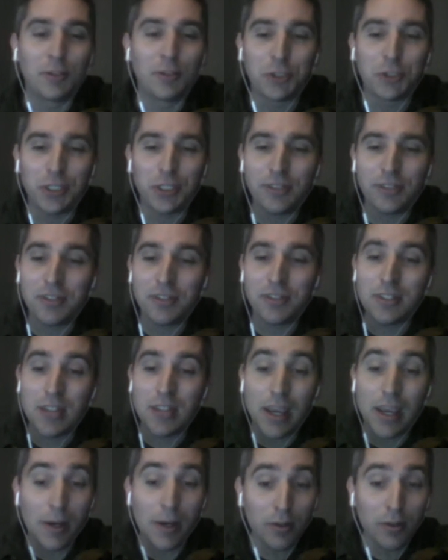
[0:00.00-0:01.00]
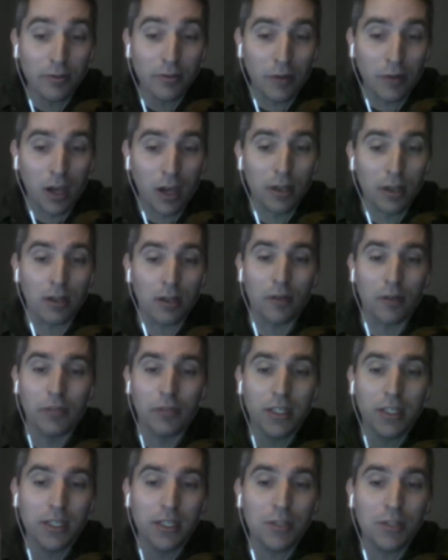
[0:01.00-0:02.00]
She's terrified of
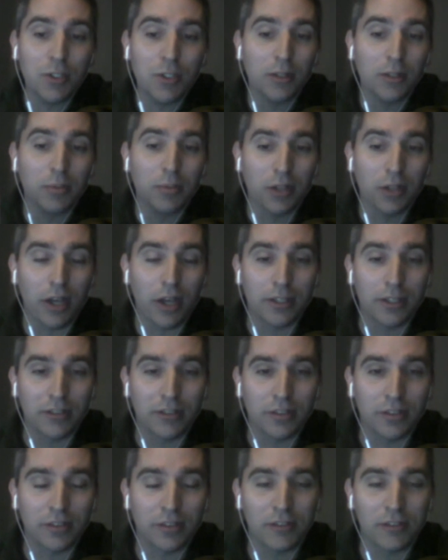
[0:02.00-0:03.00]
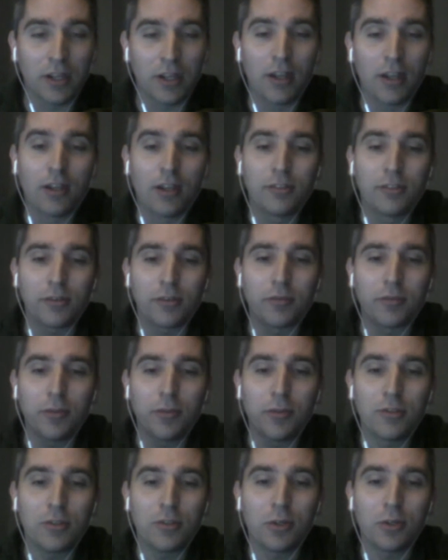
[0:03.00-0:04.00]
kitchen appliances. So if
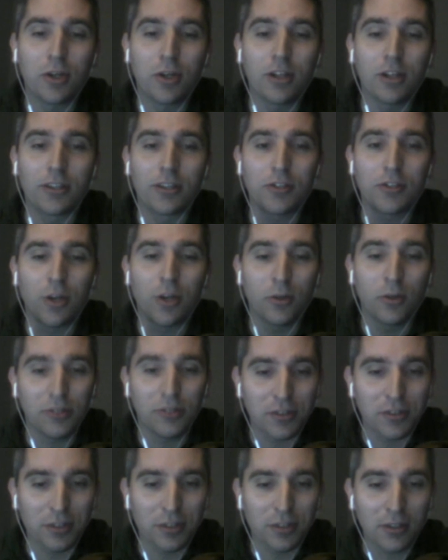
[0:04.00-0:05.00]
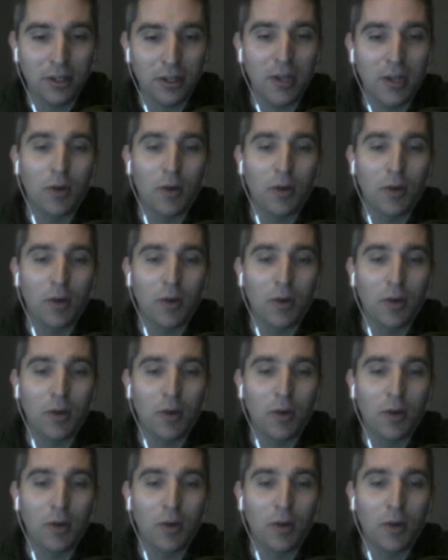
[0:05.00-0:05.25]
you turn on the toaster